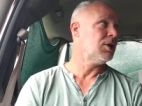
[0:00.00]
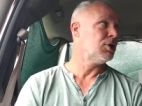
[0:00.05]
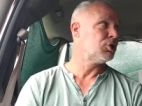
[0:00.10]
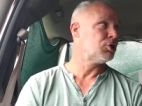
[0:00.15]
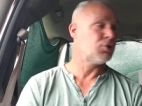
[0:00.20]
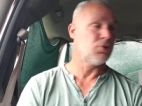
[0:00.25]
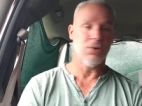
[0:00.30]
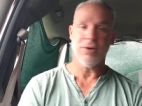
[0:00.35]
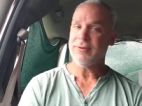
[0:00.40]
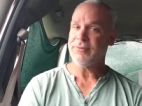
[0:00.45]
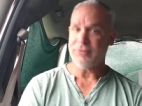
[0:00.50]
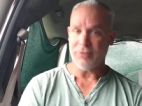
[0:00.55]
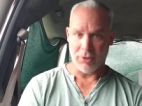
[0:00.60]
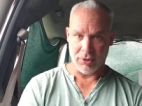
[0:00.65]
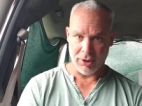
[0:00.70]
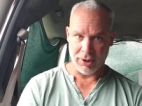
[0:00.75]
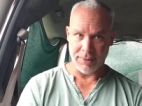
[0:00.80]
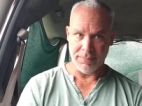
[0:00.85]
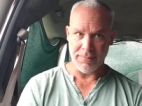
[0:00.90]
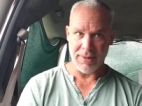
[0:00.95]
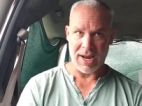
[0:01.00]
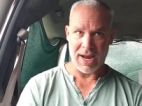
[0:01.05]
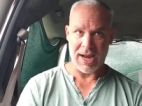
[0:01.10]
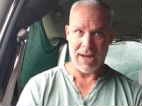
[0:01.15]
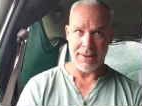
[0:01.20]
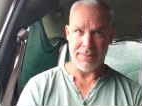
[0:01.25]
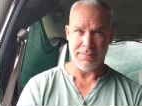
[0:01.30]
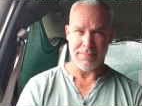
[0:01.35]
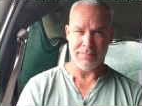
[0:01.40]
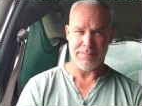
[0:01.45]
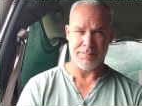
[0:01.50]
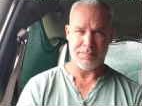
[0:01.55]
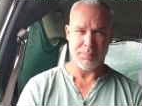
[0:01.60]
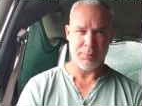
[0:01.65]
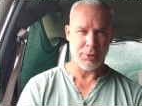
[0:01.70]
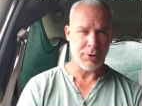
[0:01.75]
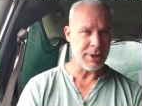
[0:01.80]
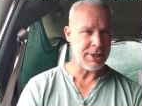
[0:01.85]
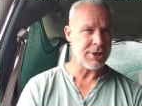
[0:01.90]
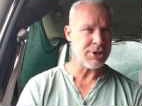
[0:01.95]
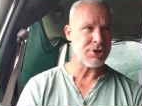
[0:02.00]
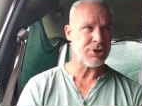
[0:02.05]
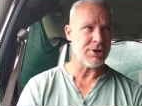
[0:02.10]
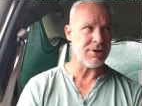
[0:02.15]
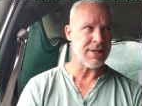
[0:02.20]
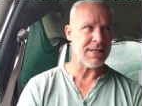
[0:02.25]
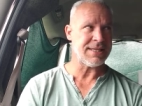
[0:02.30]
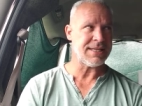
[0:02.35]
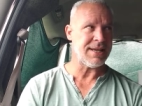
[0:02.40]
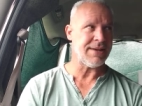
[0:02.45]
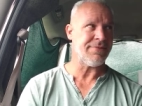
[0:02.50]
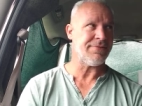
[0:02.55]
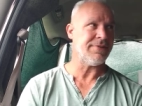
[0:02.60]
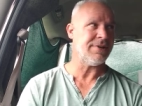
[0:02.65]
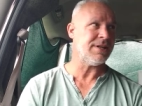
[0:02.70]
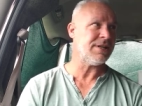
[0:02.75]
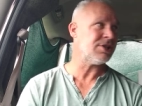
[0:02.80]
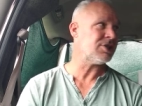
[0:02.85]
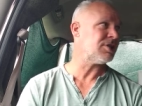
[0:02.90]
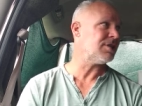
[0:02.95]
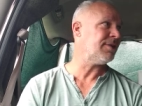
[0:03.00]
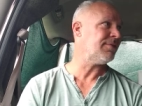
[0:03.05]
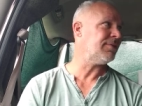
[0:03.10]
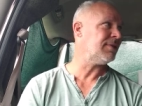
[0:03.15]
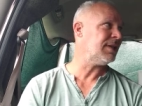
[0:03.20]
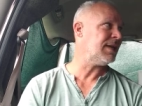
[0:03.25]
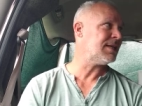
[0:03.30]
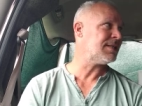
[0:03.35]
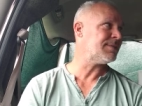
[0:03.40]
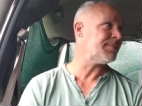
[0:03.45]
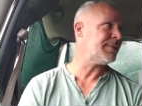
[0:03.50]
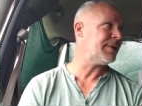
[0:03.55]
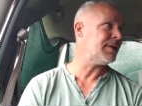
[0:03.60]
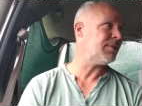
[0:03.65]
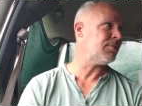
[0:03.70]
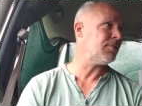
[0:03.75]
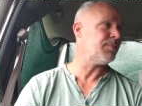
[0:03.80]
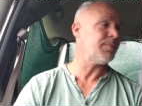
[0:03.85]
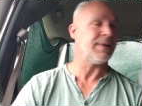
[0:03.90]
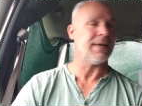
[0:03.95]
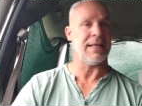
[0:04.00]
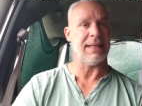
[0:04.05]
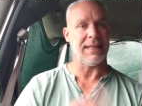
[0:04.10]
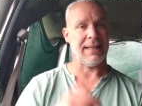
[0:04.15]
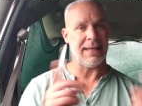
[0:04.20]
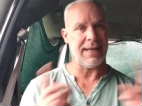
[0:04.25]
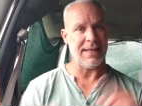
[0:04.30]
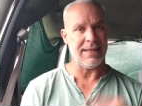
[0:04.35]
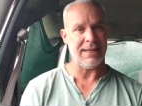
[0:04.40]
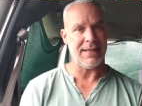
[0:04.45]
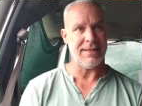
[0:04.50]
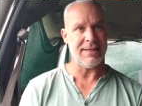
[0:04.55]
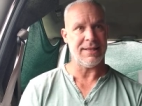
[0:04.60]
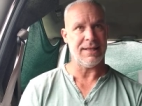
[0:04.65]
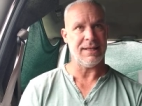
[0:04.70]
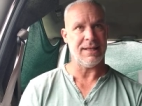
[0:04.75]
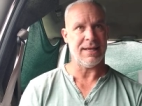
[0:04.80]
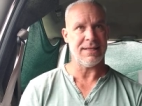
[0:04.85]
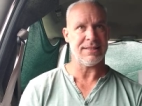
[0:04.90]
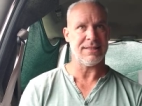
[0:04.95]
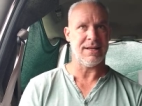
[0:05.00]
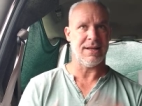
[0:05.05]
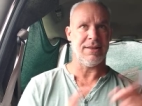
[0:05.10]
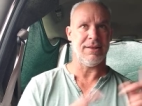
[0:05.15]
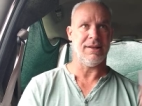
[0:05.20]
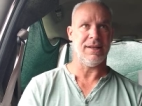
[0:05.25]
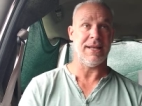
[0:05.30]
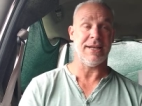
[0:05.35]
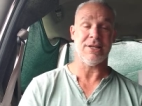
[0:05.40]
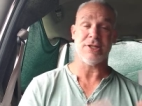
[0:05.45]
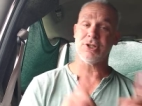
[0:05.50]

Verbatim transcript: True to form, I'm pretty sure the definition of a lesbian would be a lady that likes another lady,